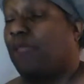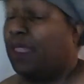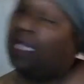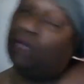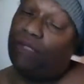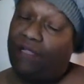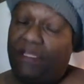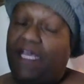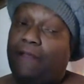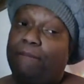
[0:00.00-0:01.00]
Anyway,
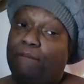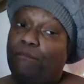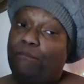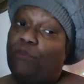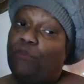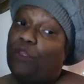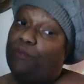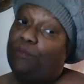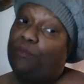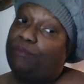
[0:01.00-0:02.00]
yeah. But
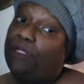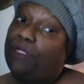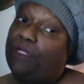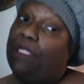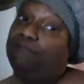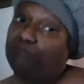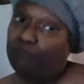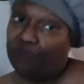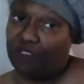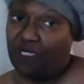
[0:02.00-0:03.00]
other than
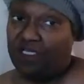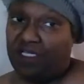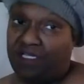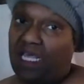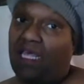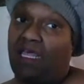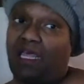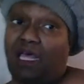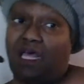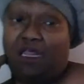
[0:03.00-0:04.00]
that,
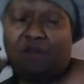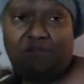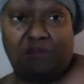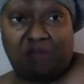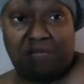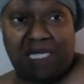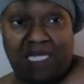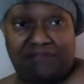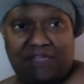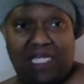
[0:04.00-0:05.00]
the main
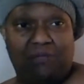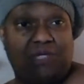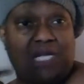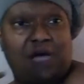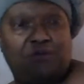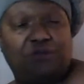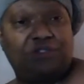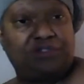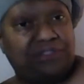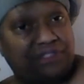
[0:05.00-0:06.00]
thing that I want to